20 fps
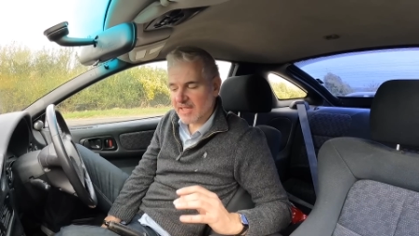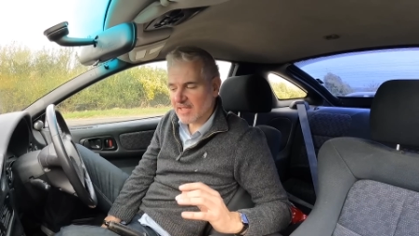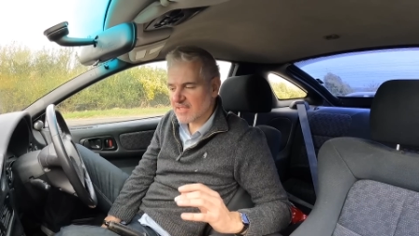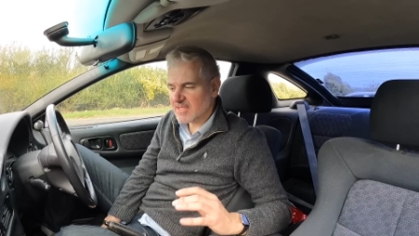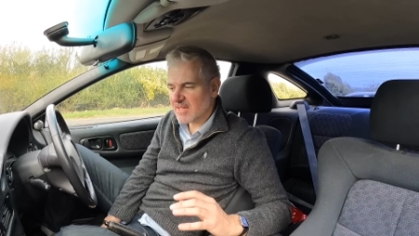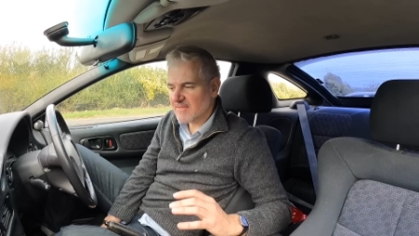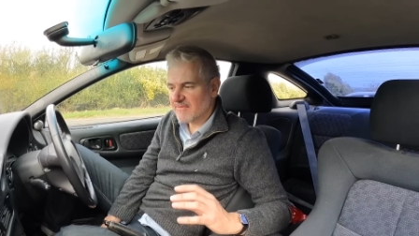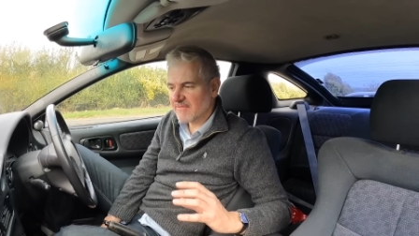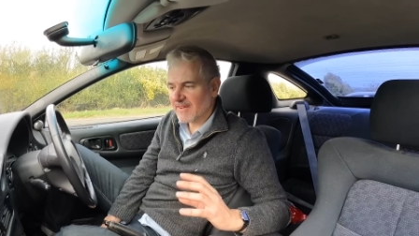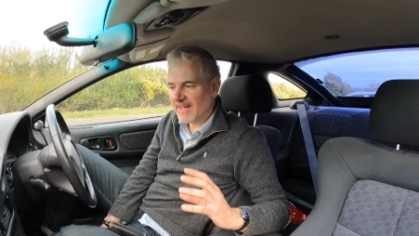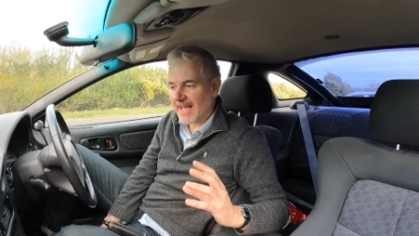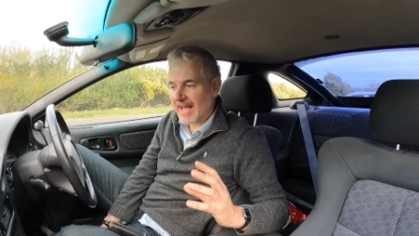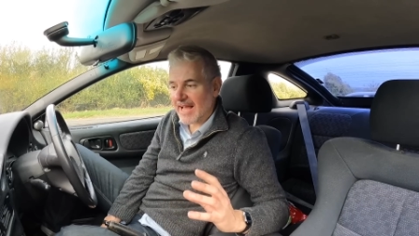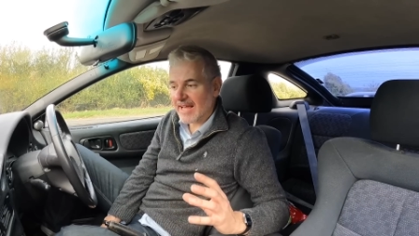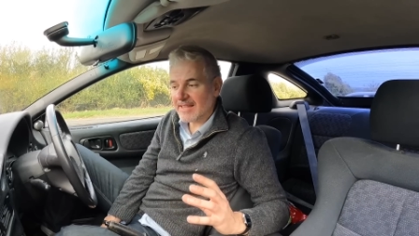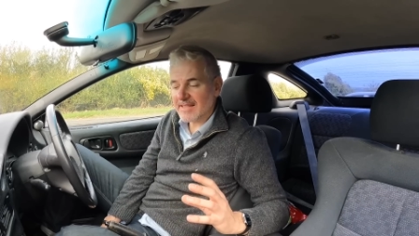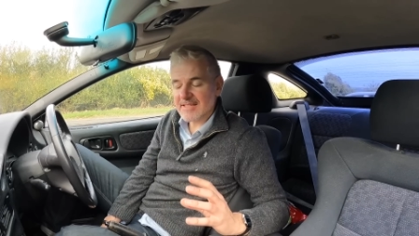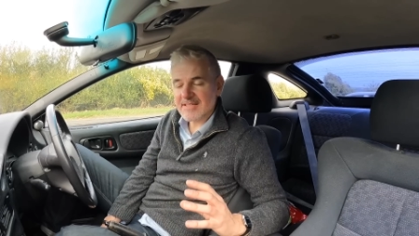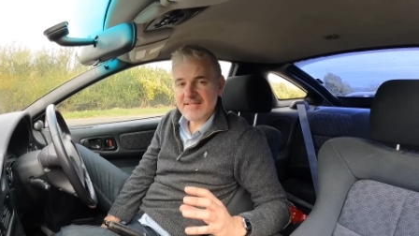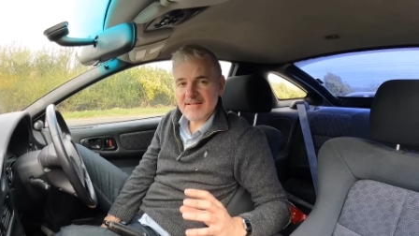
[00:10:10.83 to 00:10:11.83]
And don't forget,
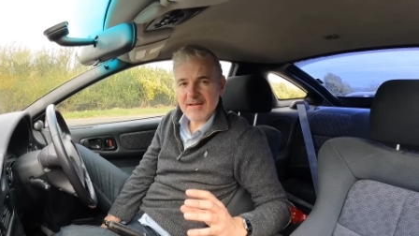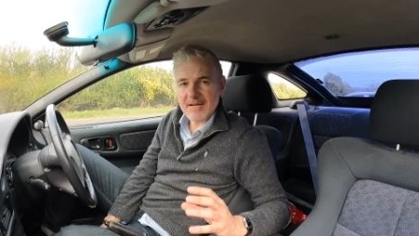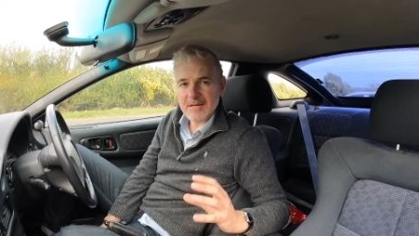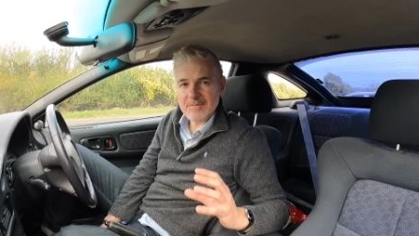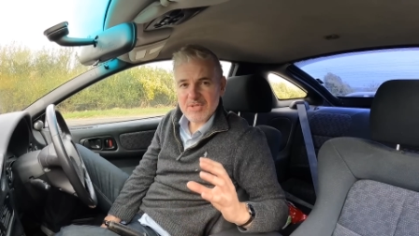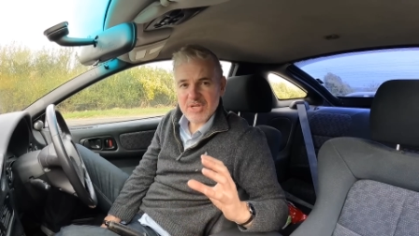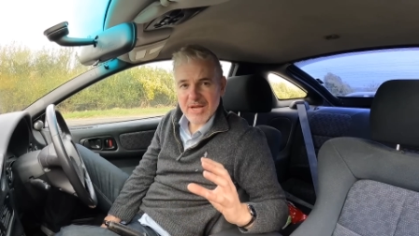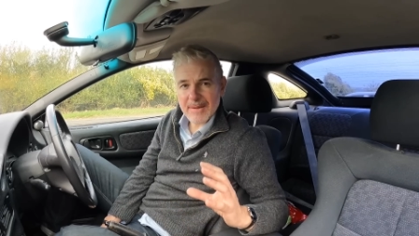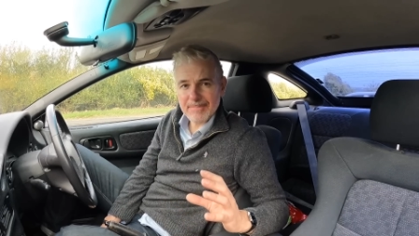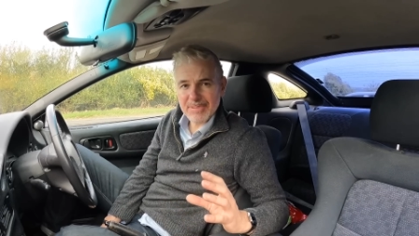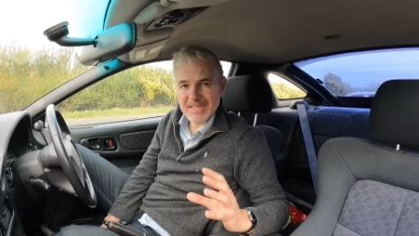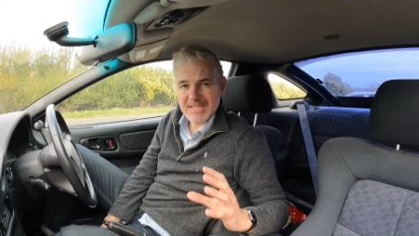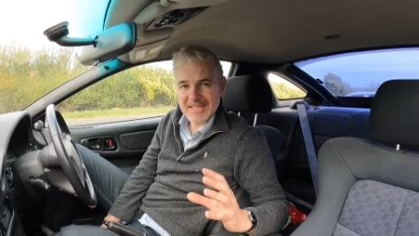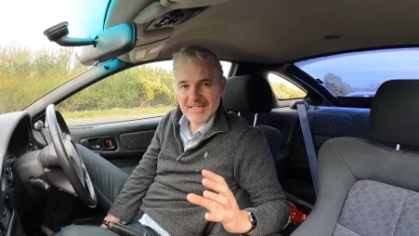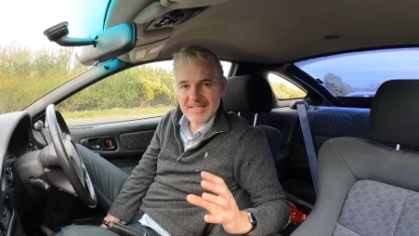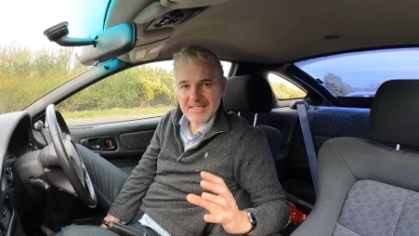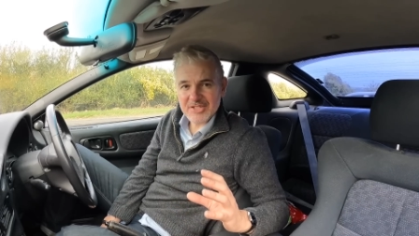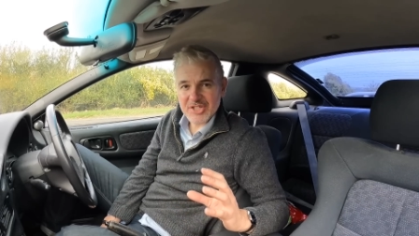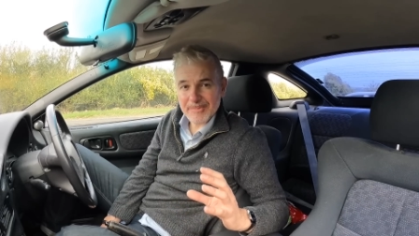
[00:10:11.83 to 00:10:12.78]
at the time, Japanese,